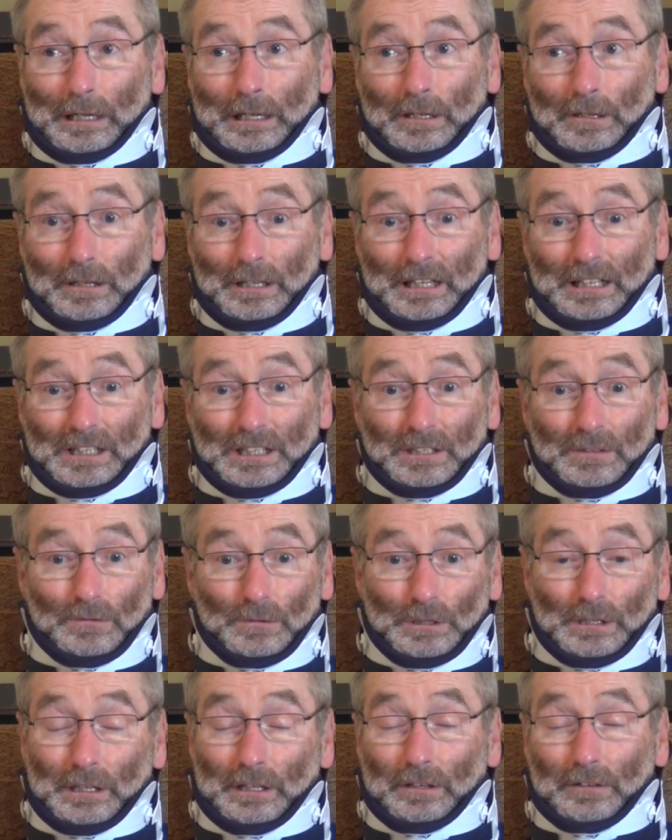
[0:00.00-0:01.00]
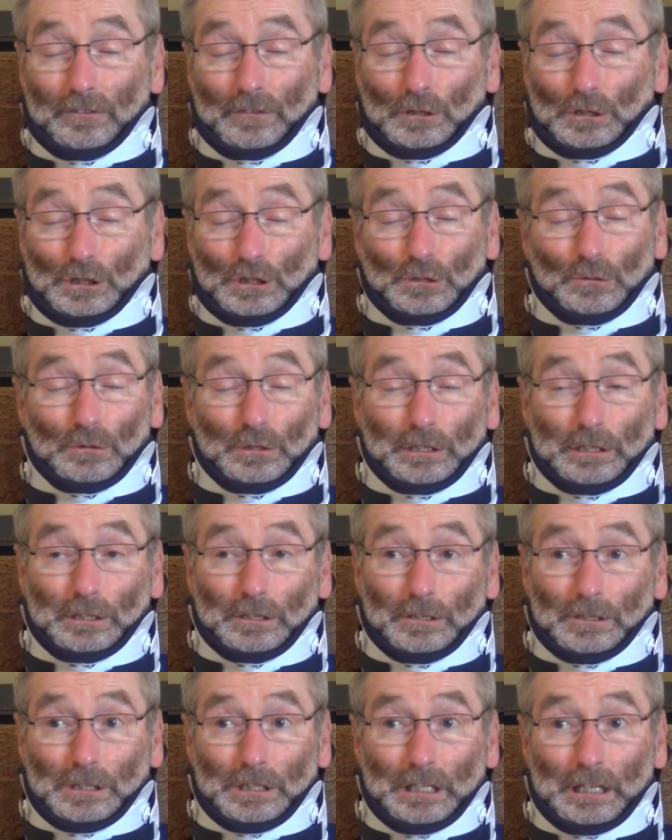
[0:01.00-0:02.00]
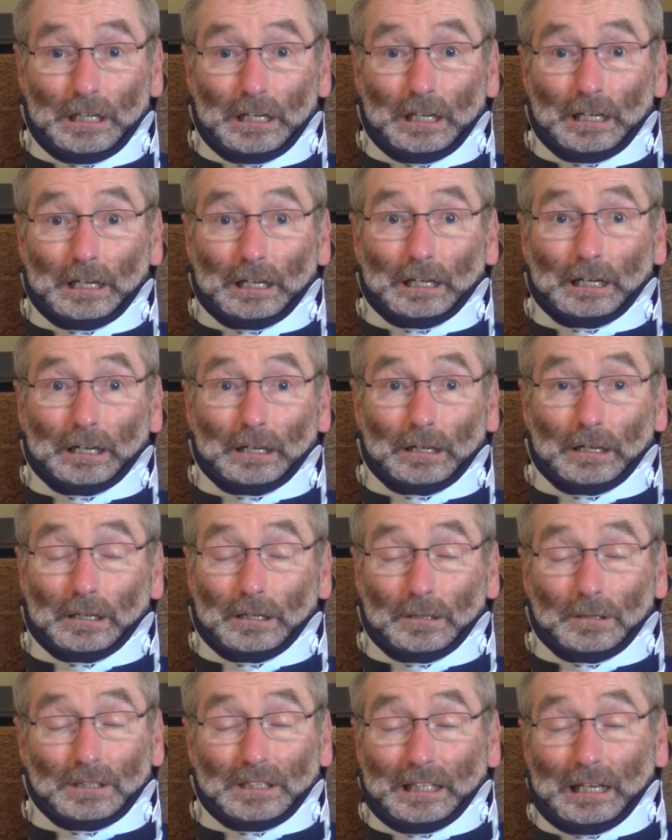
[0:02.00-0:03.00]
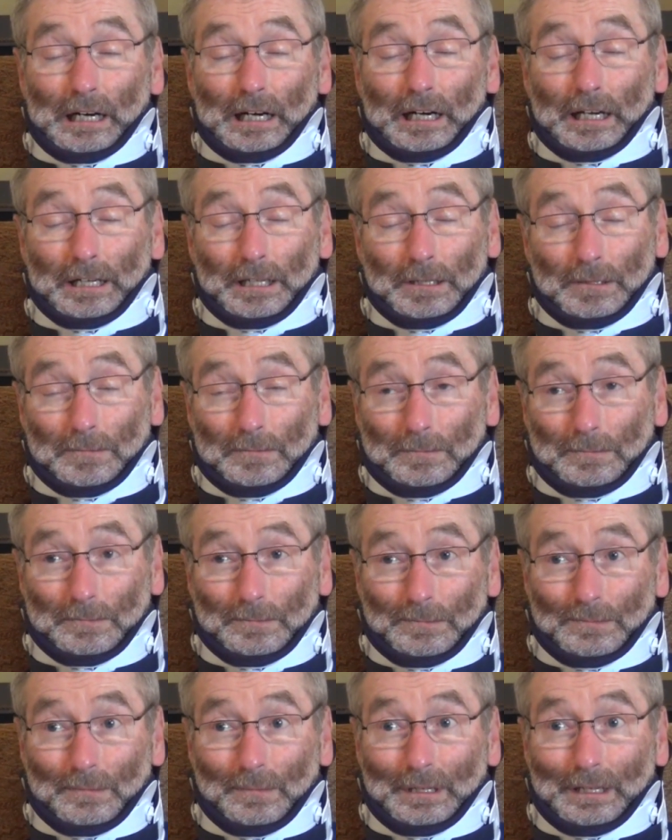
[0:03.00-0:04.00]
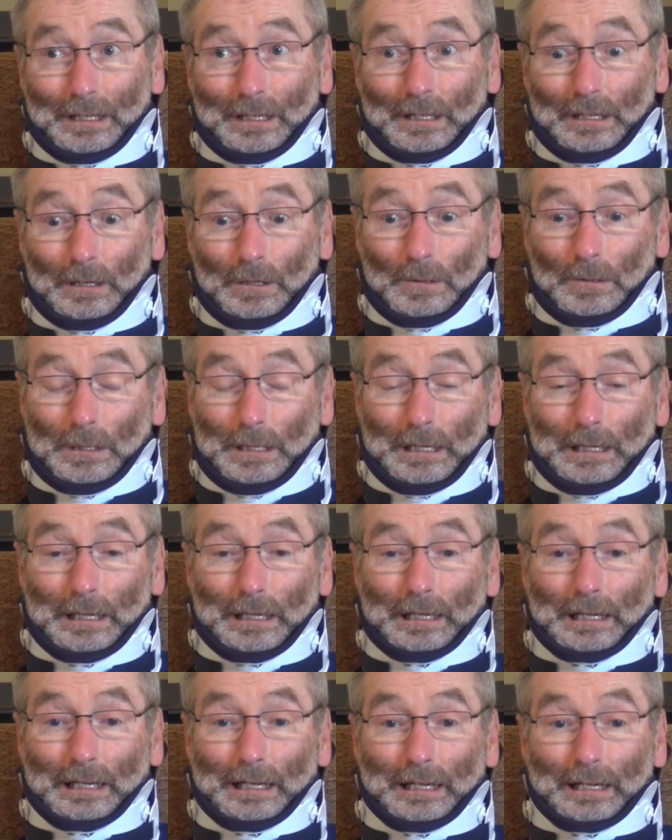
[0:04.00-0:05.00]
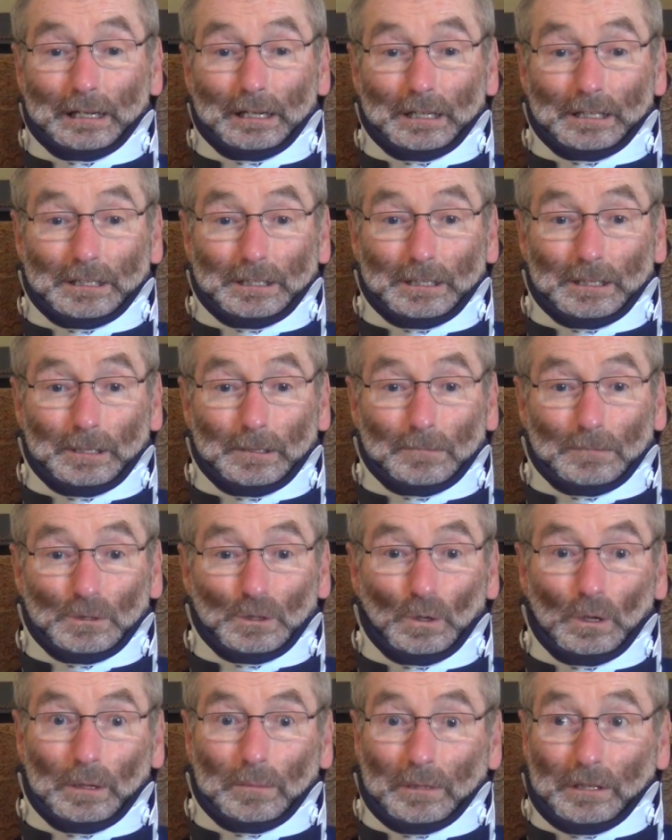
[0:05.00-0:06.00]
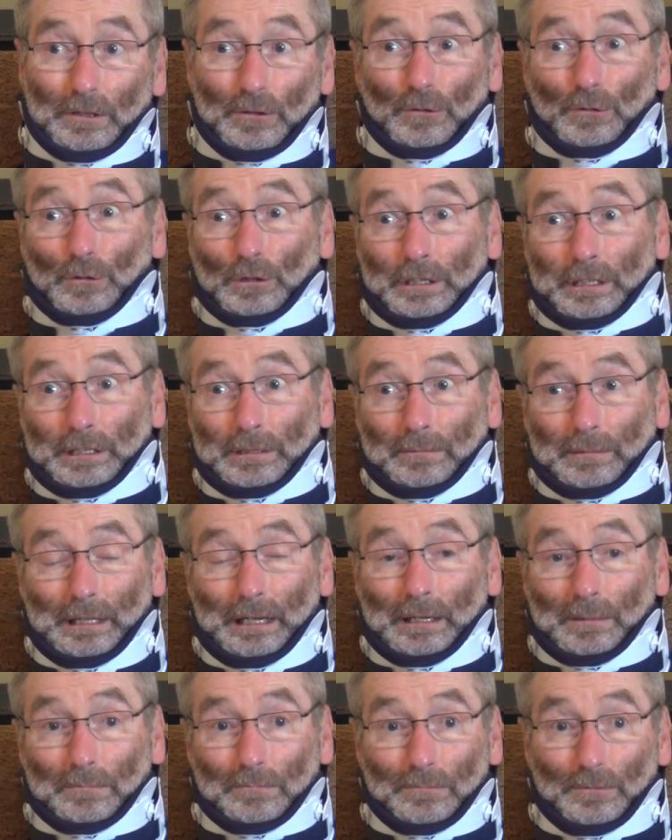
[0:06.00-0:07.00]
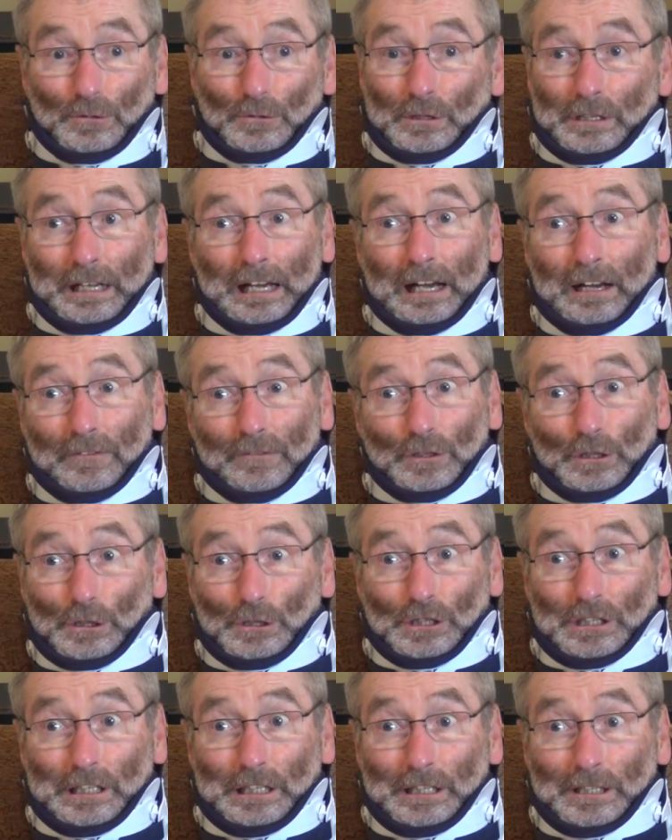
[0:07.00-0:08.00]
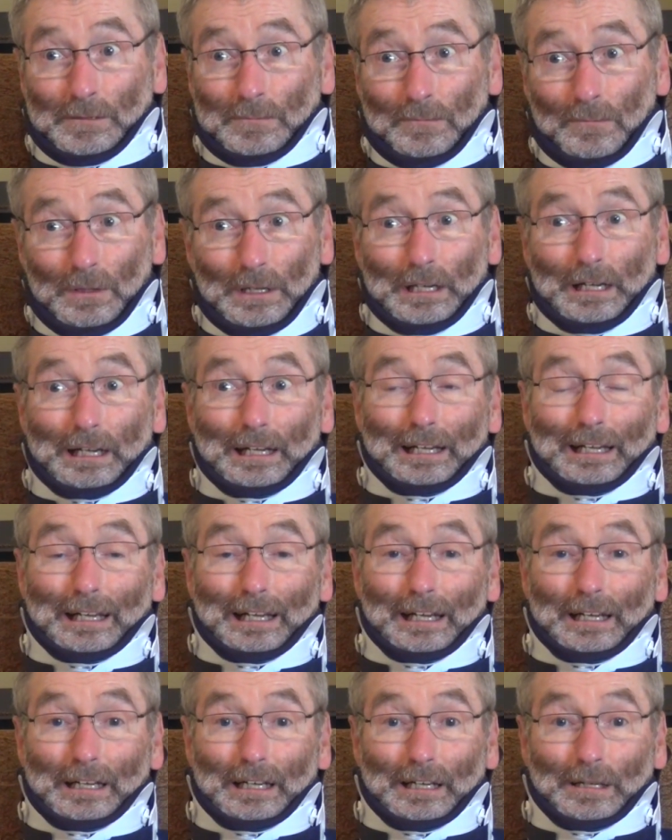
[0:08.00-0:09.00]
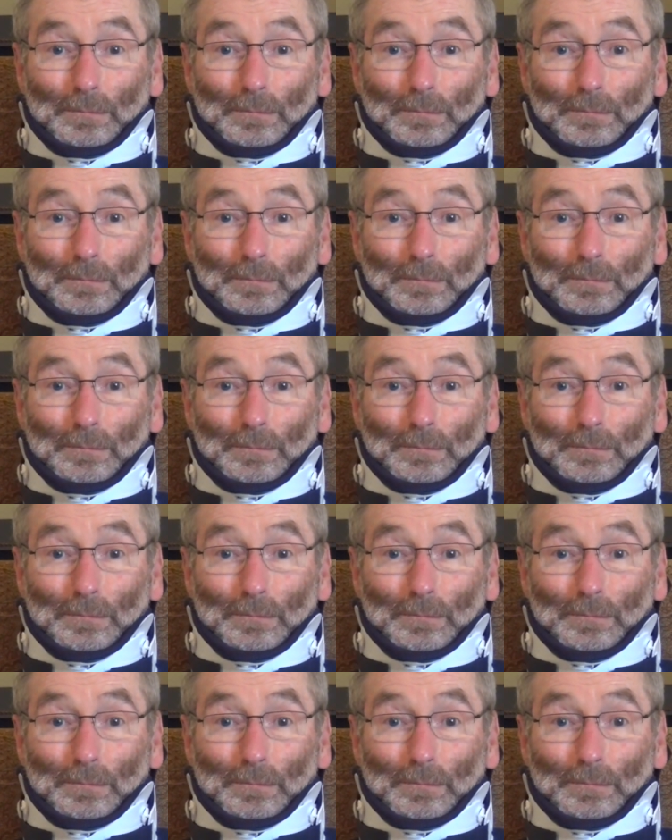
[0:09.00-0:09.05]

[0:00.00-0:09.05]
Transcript: ALS within the first 3 years die. Yeah. And so I'm 3.5 years in, and